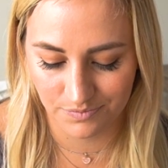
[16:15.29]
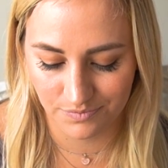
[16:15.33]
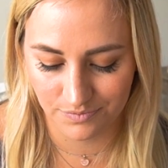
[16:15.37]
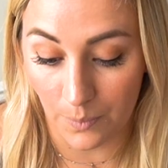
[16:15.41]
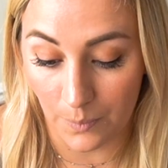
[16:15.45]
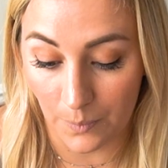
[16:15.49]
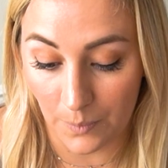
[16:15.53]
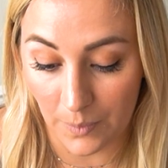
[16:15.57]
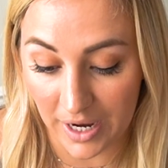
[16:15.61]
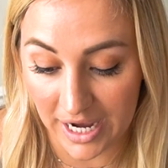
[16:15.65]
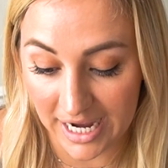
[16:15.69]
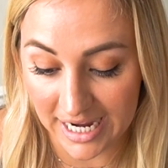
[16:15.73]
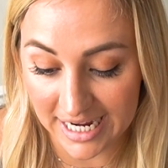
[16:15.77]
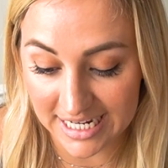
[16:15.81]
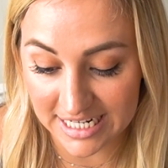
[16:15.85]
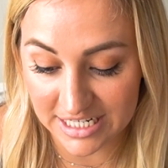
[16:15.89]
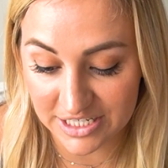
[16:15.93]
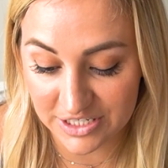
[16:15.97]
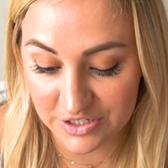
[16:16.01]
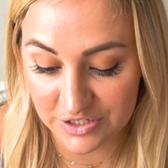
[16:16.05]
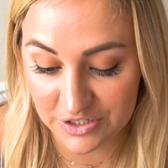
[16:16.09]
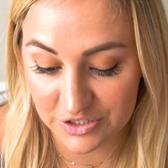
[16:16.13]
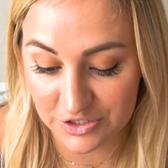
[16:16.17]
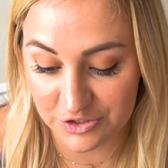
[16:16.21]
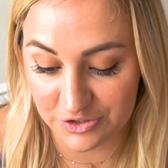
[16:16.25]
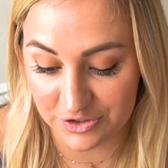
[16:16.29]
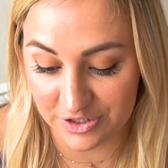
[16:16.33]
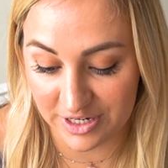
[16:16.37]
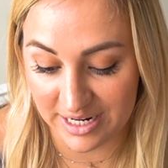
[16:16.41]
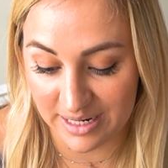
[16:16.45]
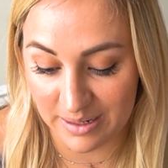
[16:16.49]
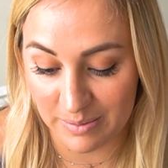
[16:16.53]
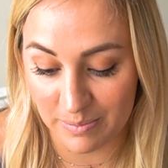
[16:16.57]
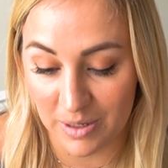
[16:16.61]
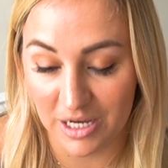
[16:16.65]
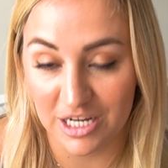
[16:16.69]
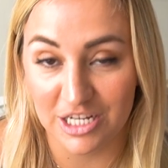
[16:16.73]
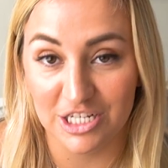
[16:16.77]
What is your
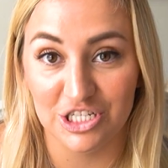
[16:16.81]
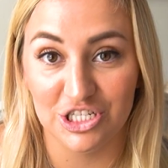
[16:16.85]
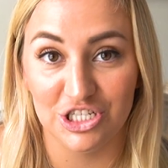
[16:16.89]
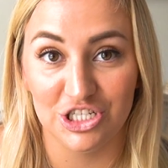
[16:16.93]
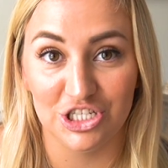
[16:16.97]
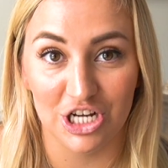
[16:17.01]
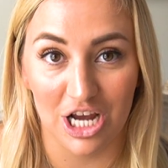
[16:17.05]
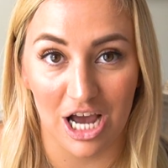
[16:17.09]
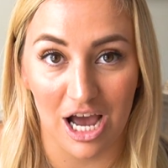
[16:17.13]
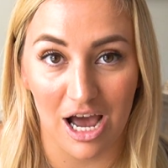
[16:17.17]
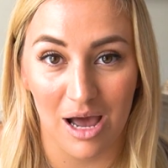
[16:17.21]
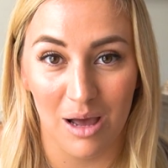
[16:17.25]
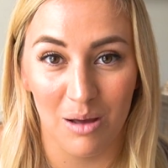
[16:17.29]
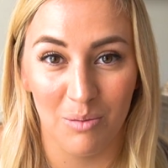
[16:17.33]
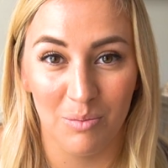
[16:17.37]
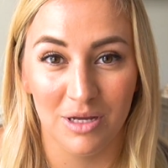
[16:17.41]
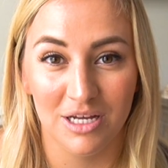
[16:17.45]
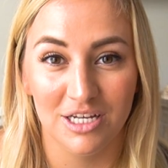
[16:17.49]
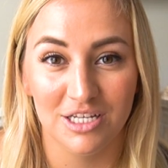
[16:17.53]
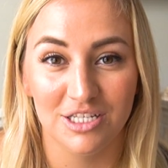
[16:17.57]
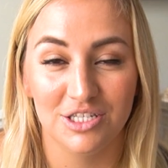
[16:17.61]
dream job?